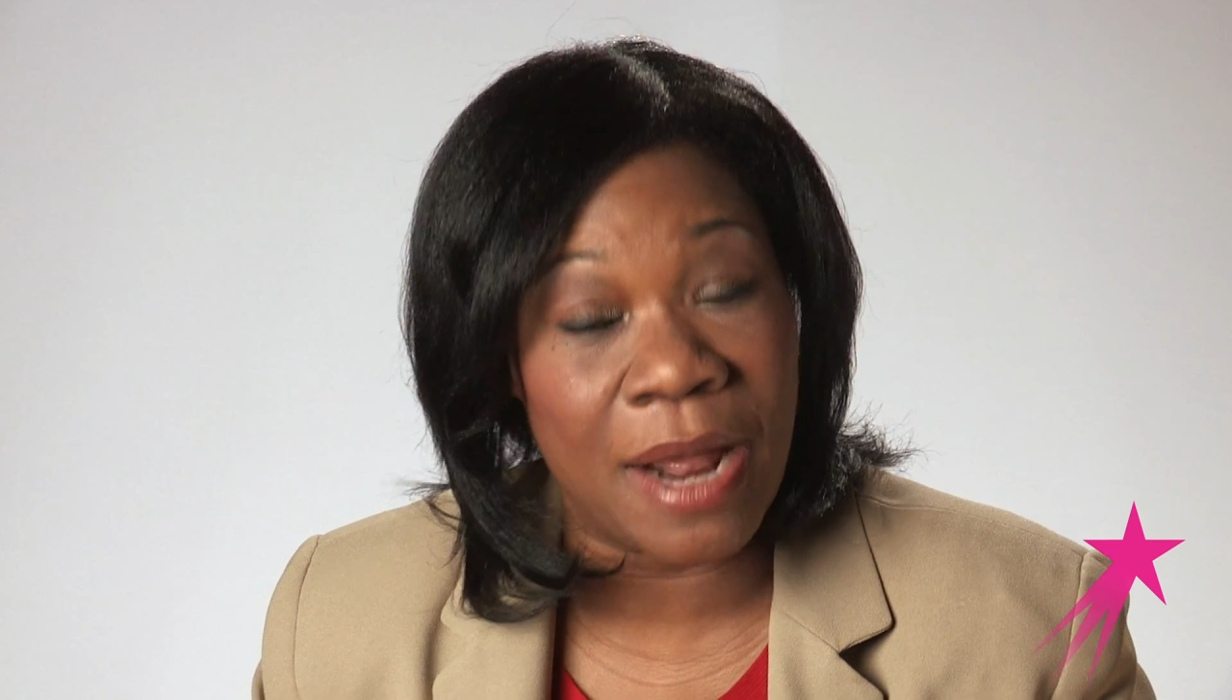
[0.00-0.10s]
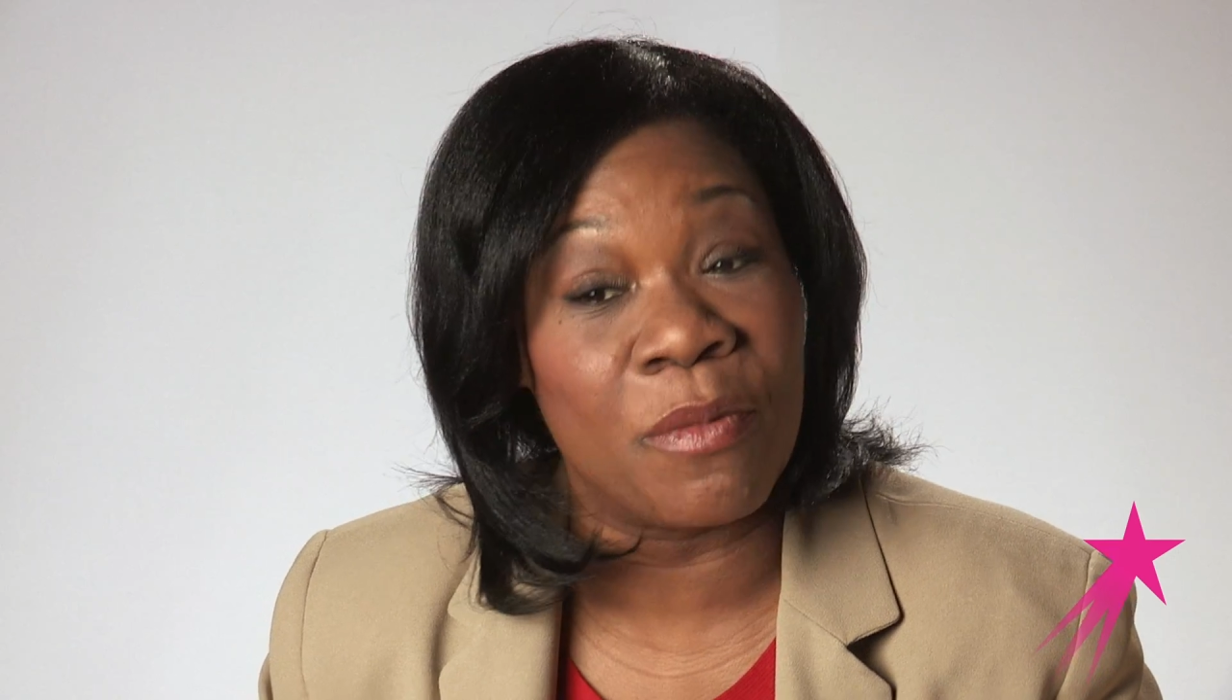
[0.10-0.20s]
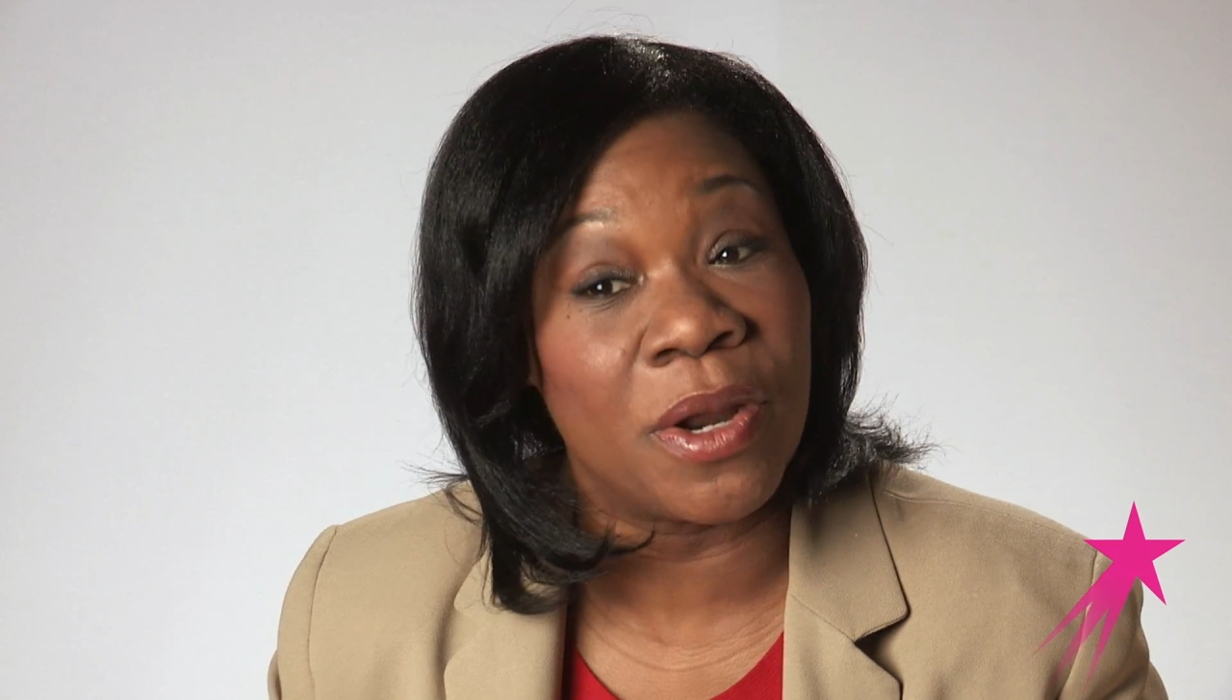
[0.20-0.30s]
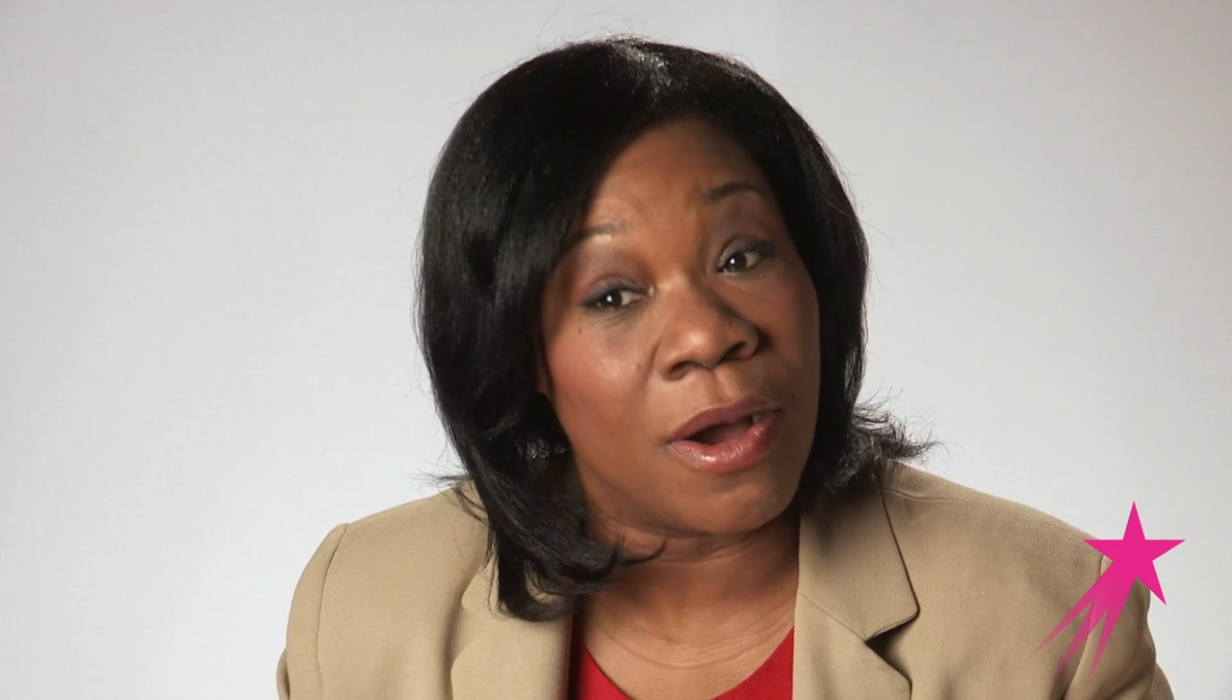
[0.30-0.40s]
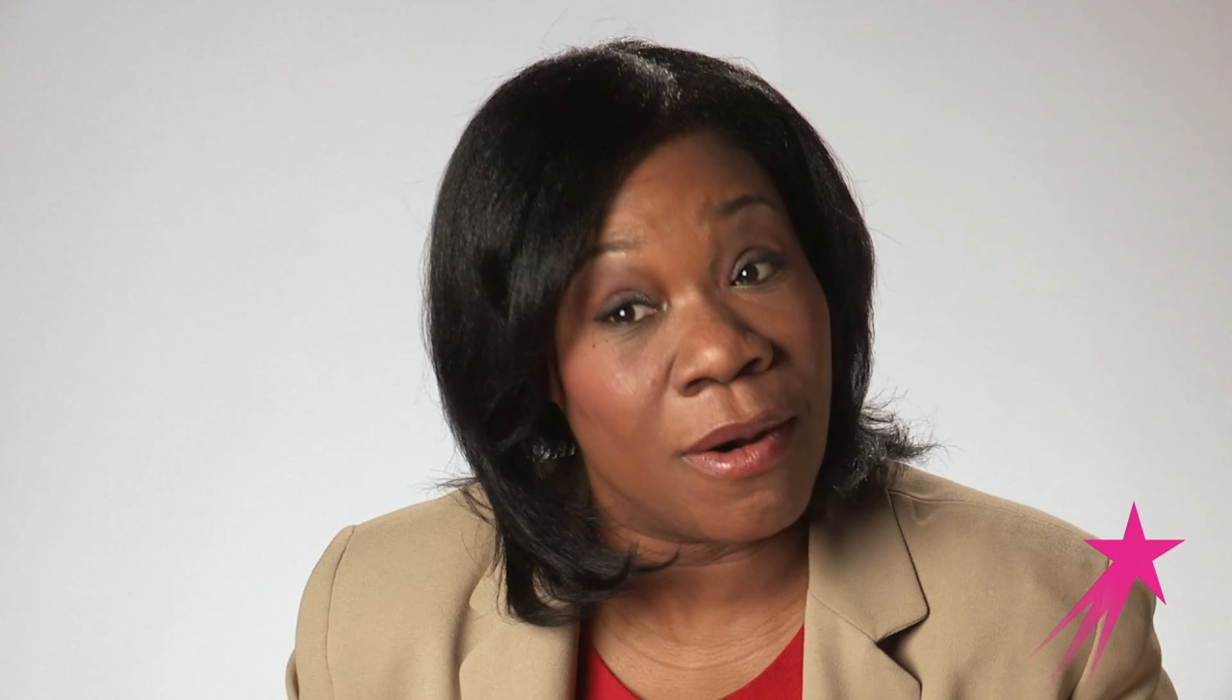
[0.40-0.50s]
I
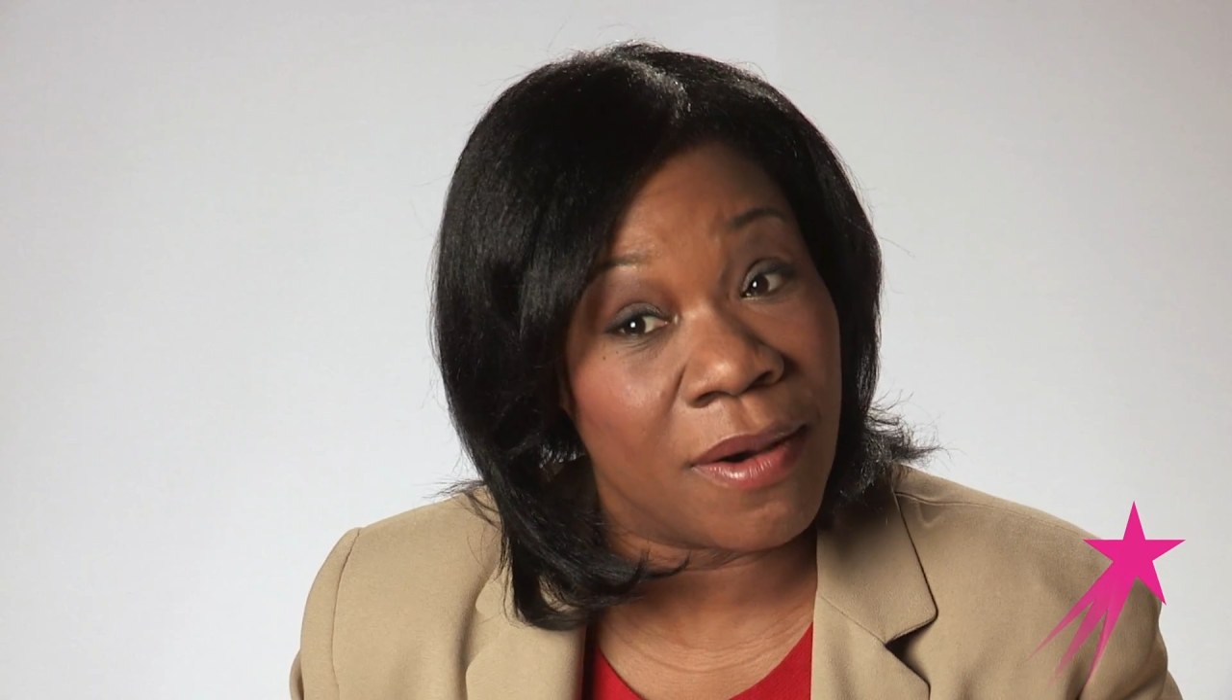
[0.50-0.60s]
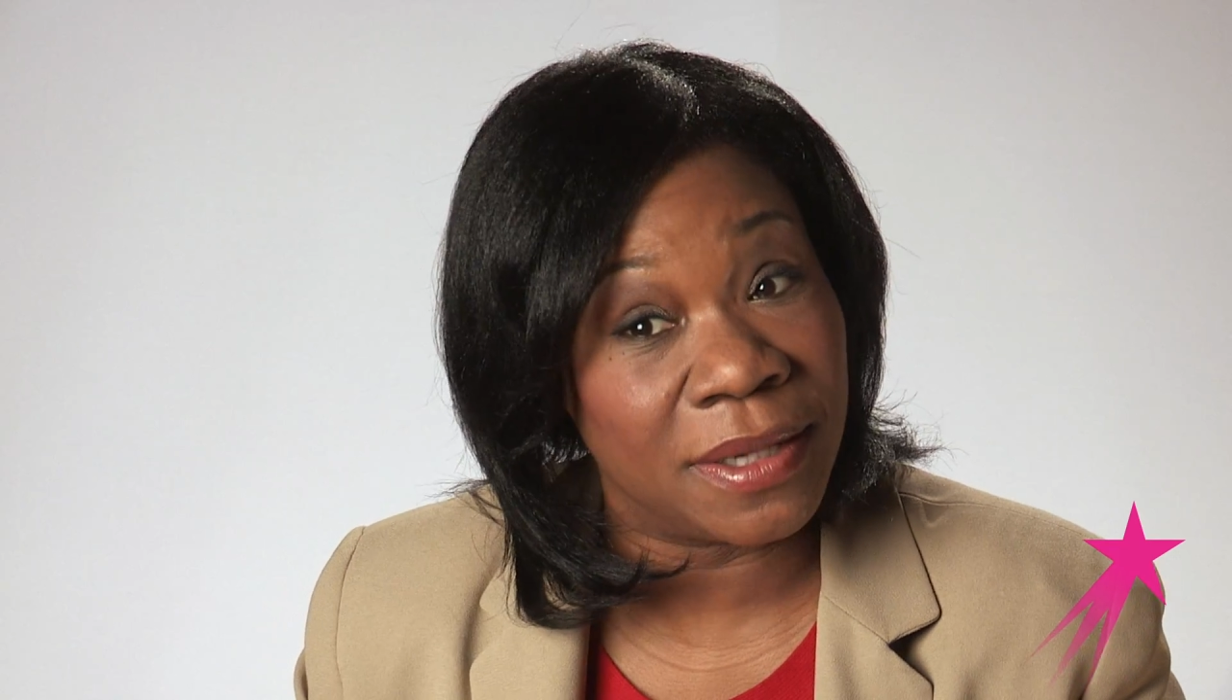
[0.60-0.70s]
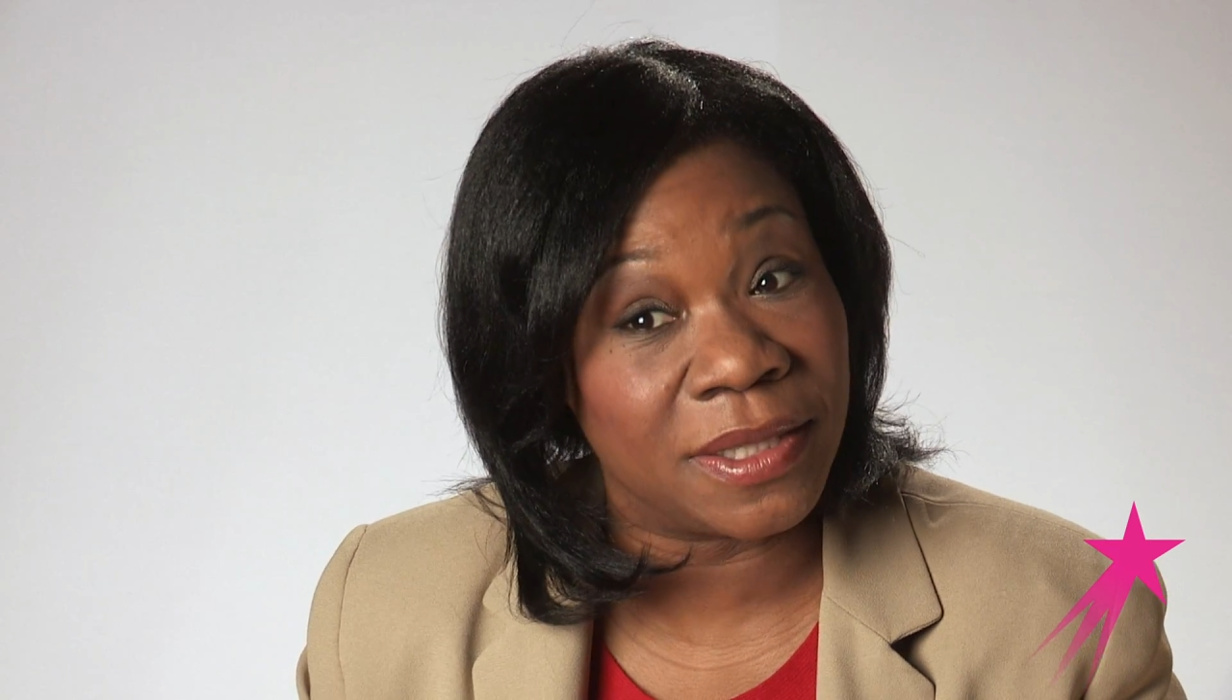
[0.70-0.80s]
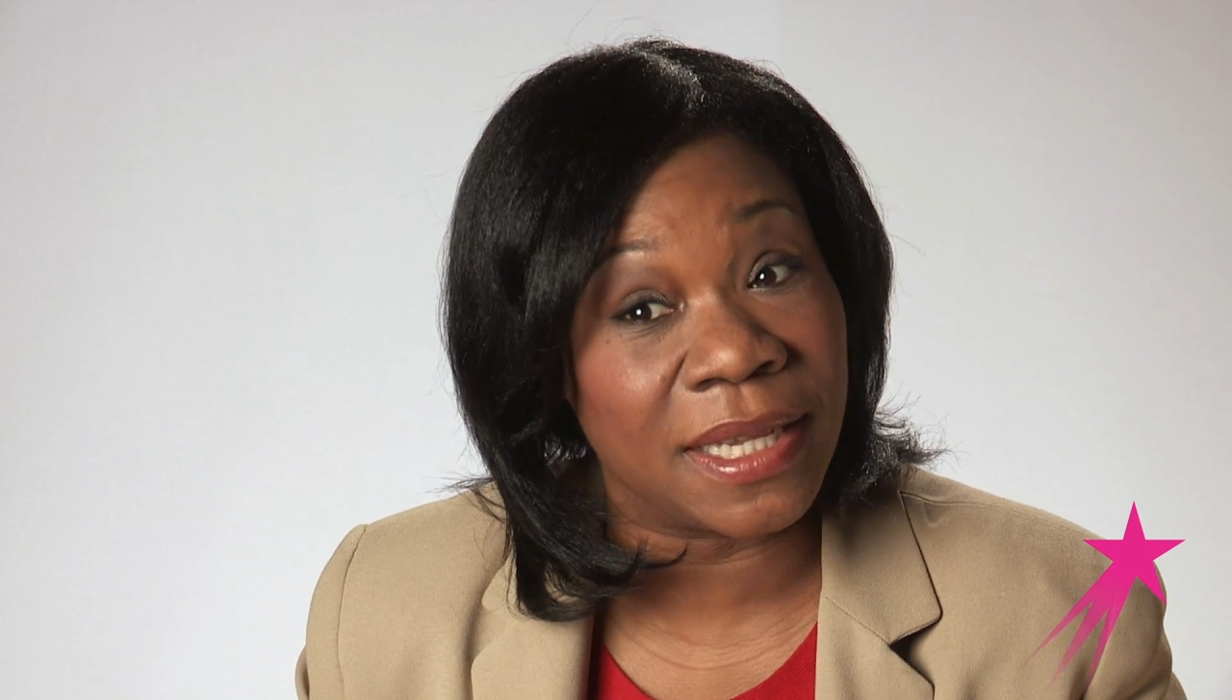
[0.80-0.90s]
went on